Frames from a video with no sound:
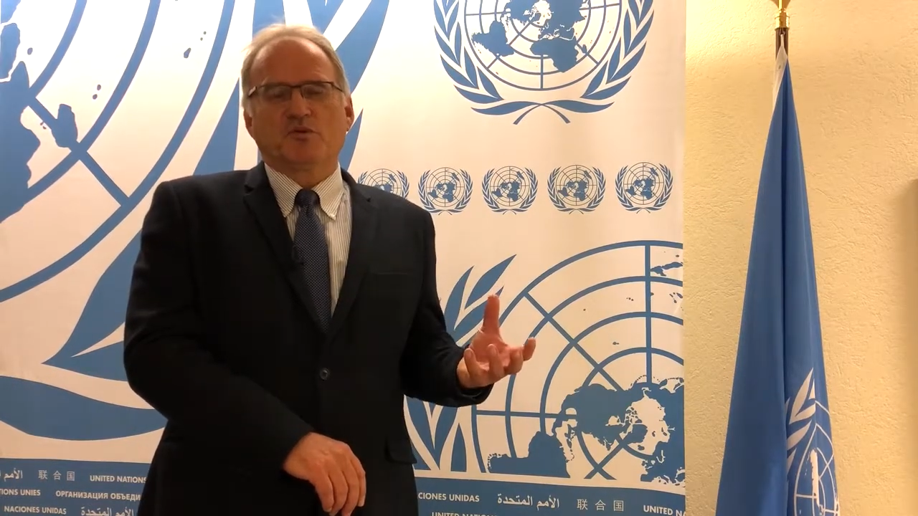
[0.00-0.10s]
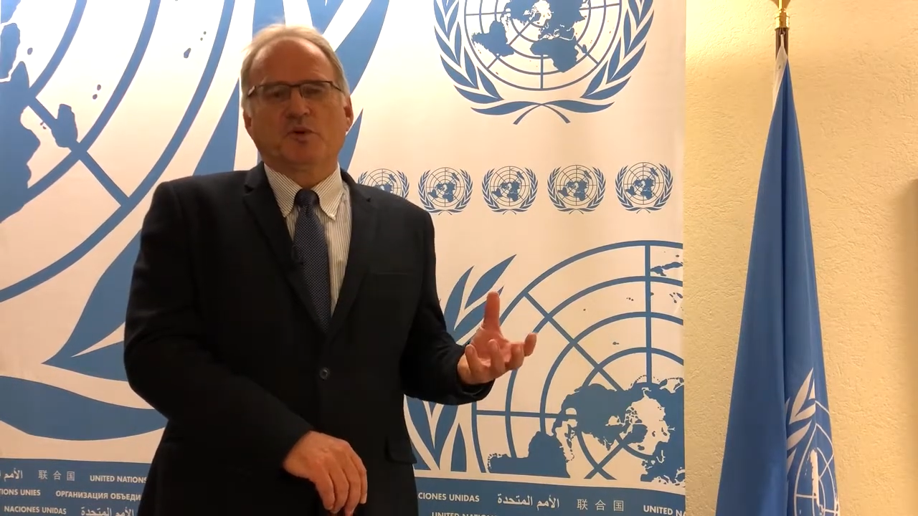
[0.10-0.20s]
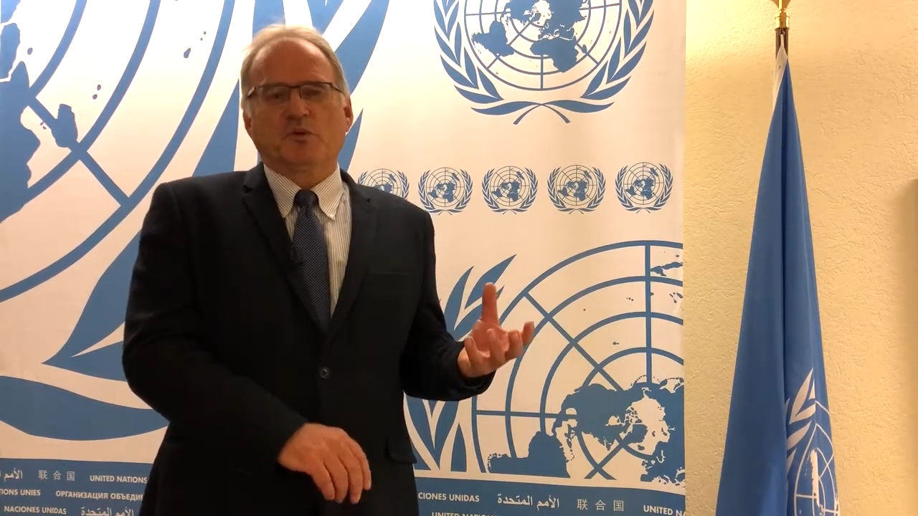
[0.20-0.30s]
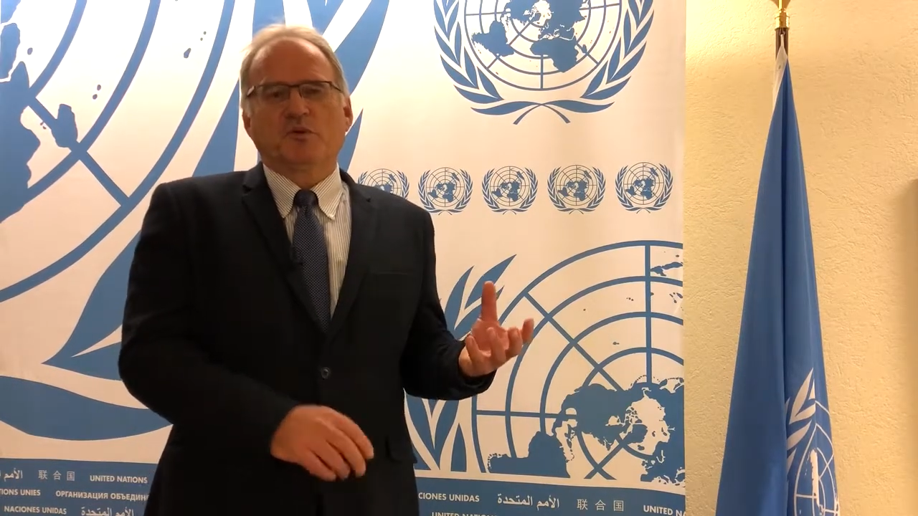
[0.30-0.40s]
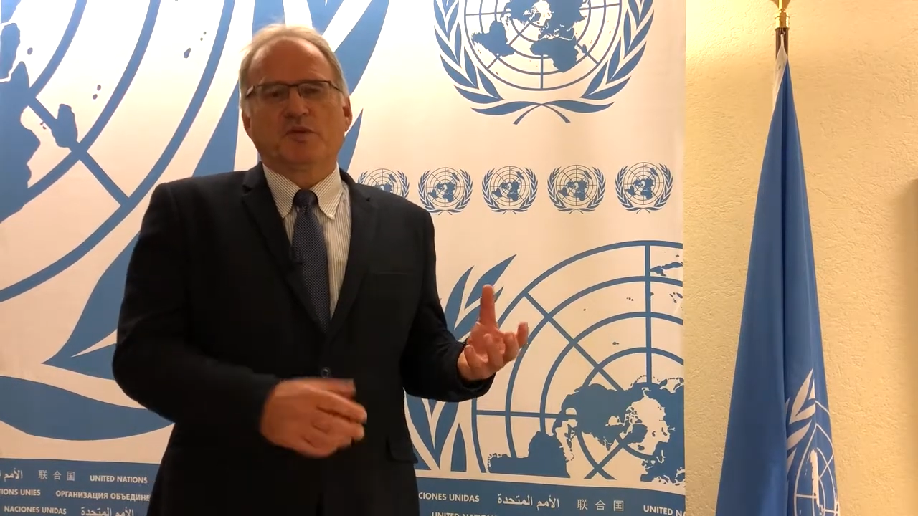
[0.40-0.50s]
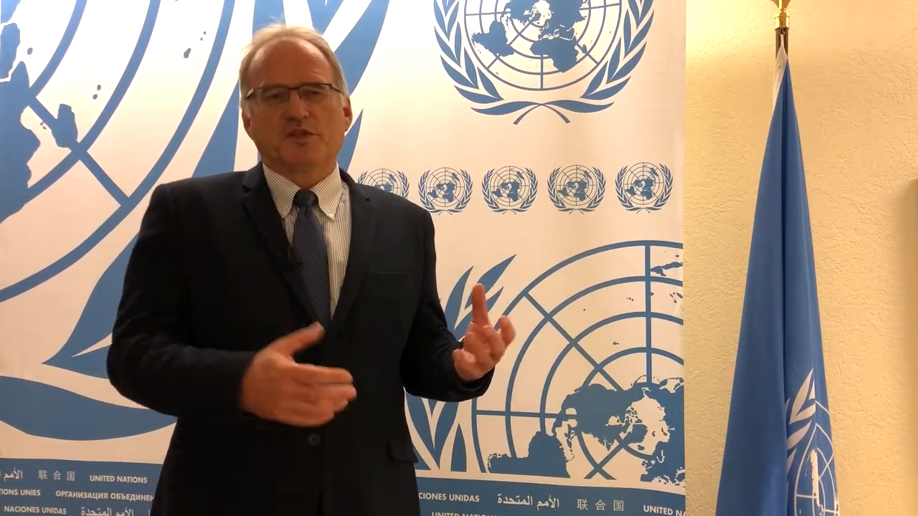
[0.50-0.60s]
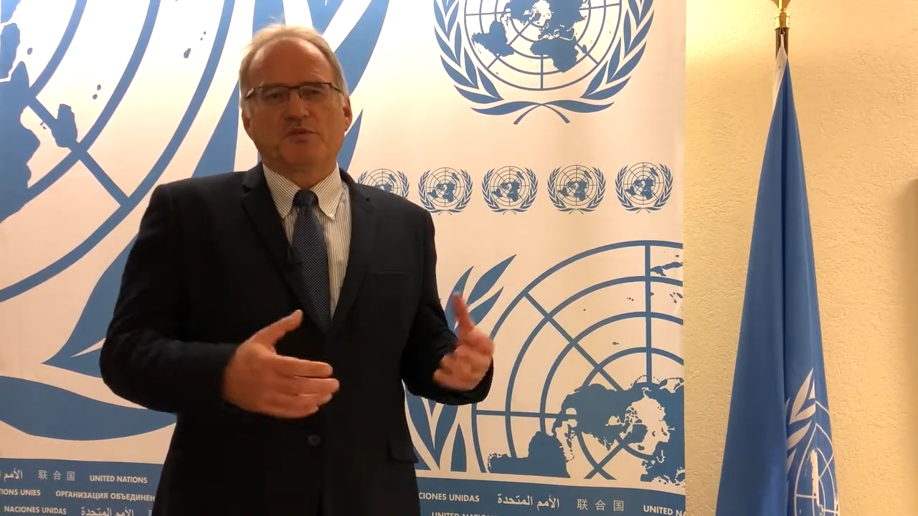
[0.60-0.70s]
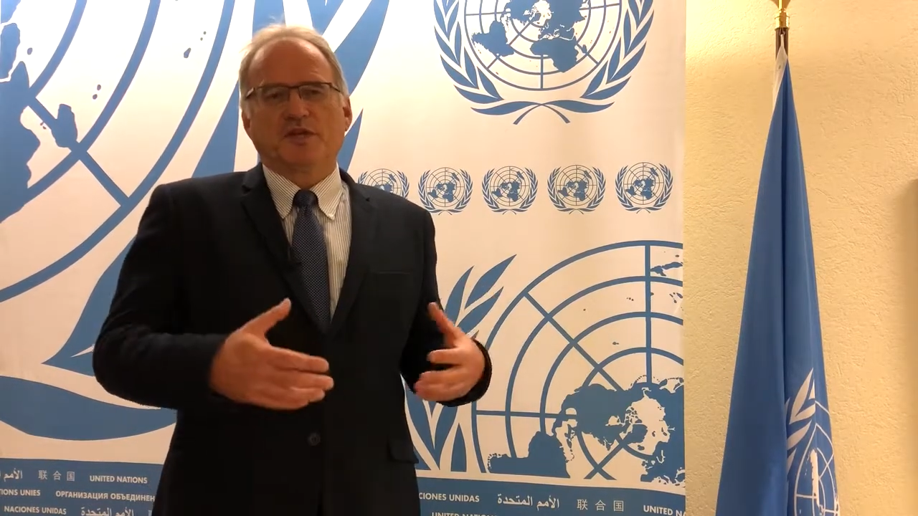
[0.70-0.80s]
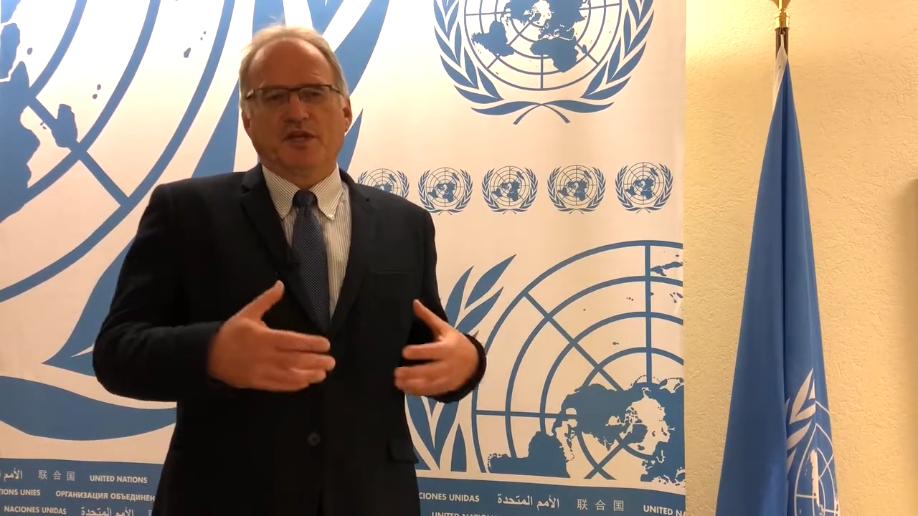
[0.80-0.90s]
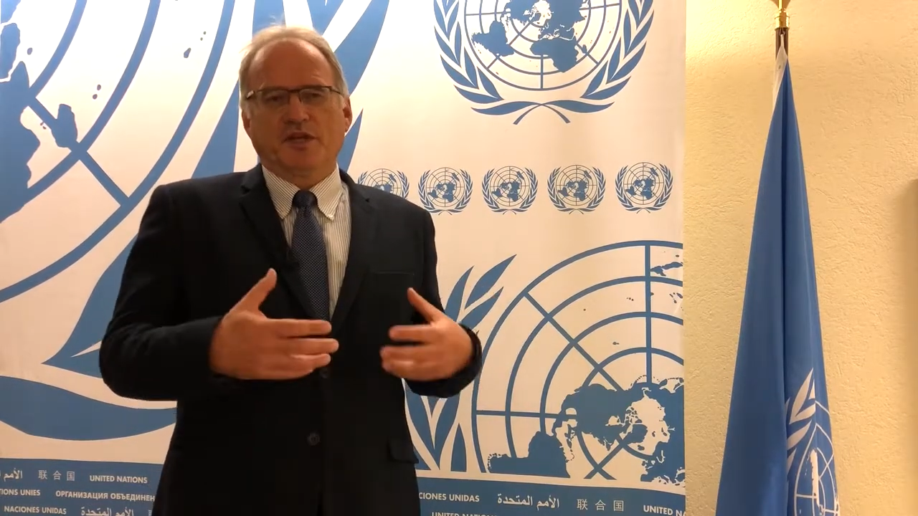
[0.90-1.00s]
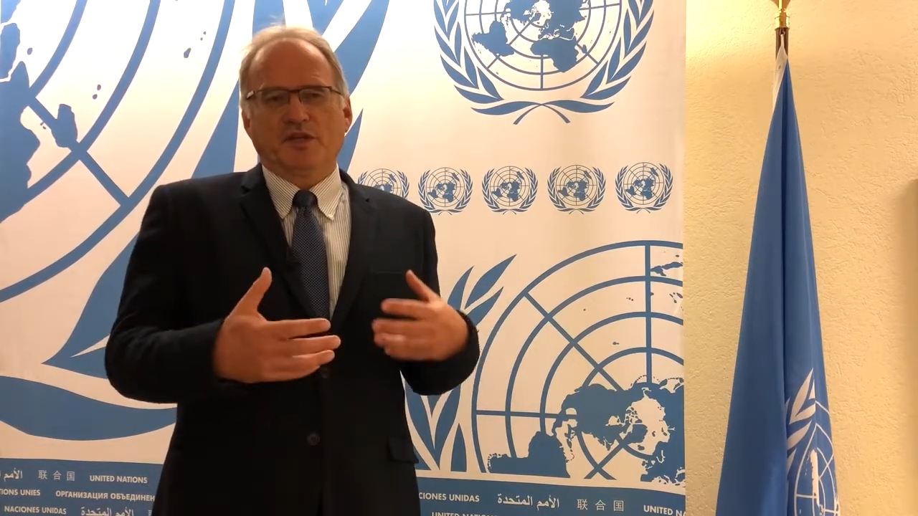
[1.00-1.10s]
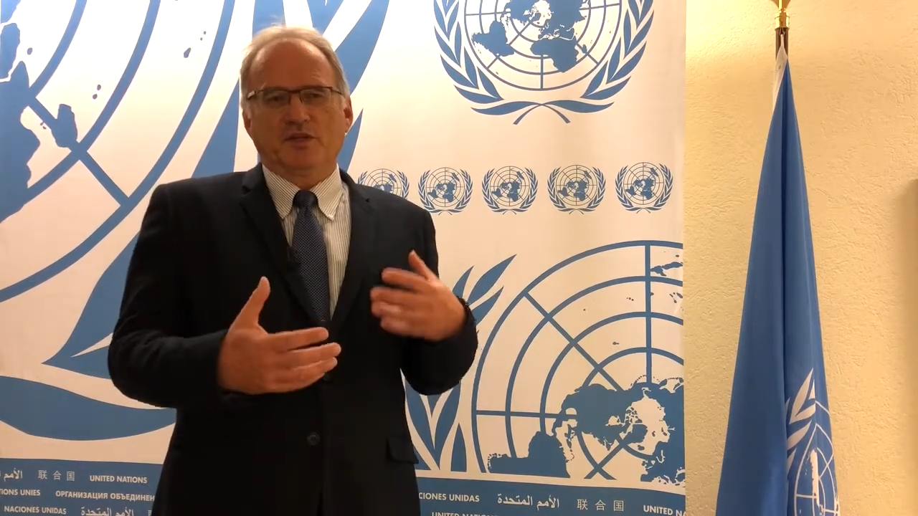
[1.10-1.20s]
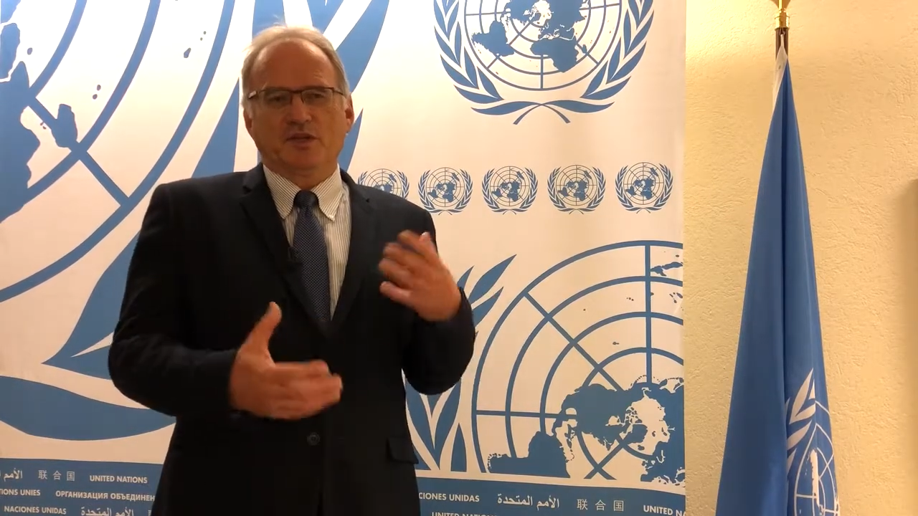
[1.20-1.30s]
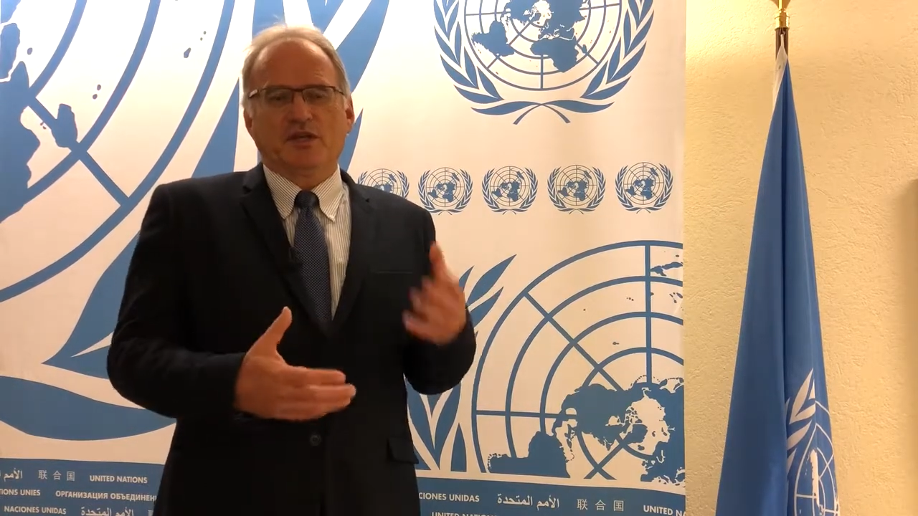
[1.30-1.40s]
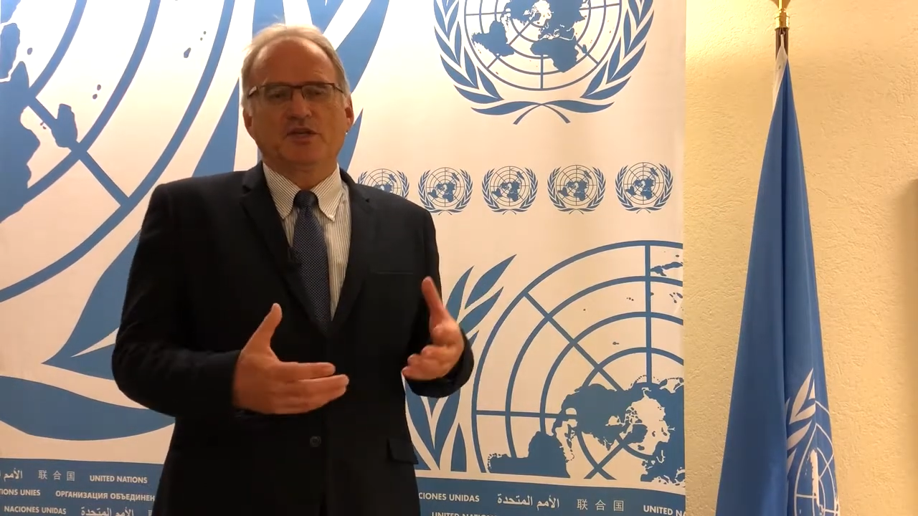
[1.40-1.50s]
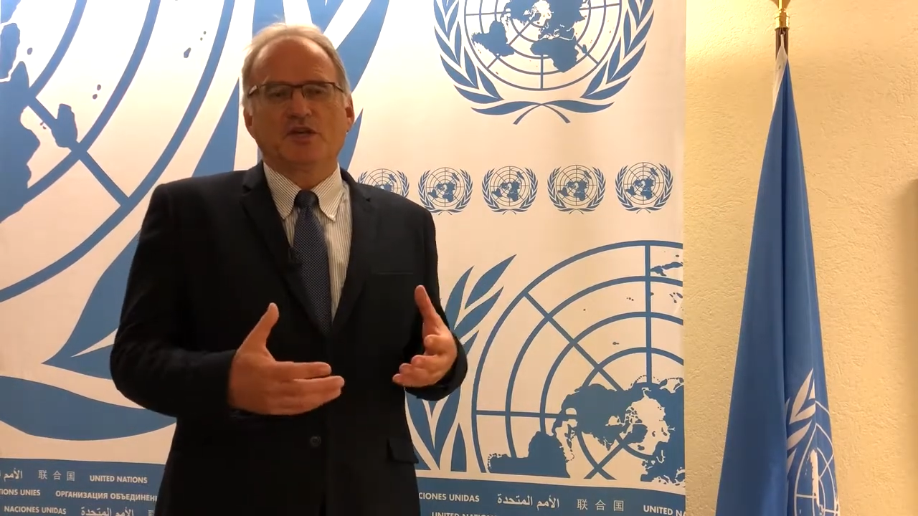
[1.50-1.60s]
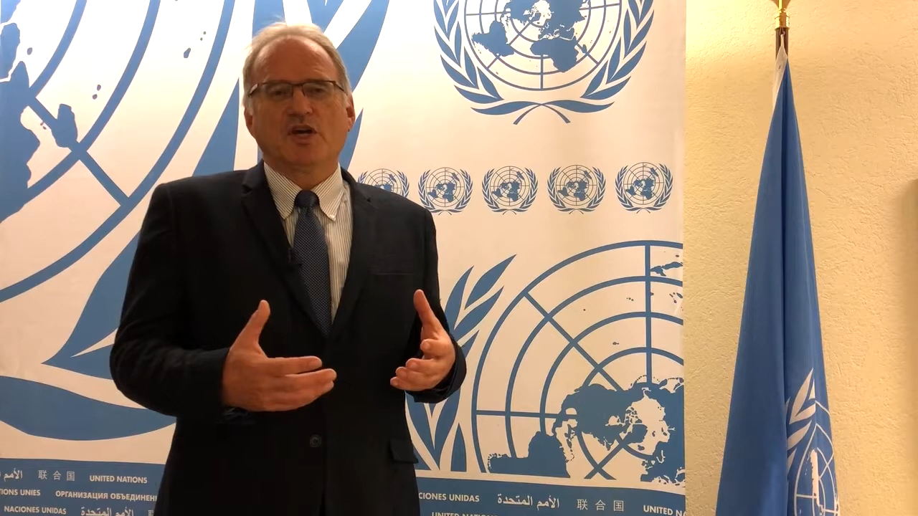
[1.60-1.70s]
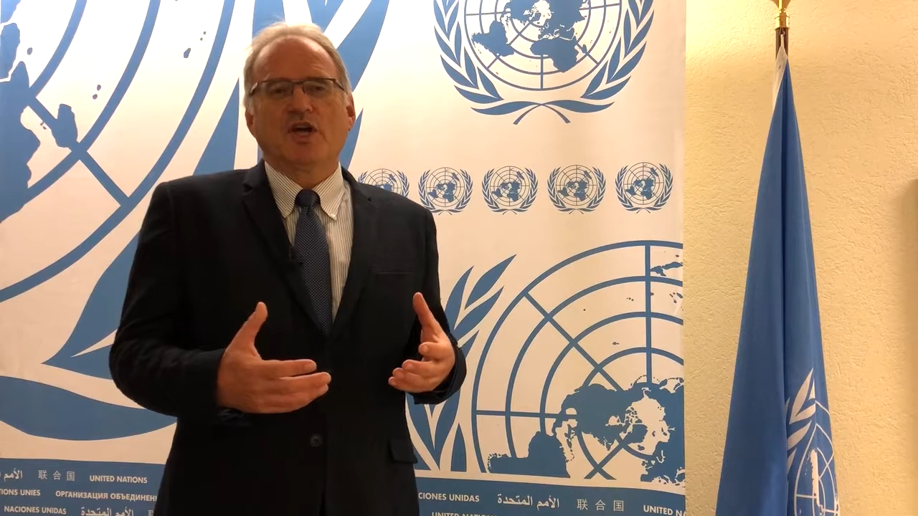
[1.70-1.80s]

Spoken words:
We always were in charge,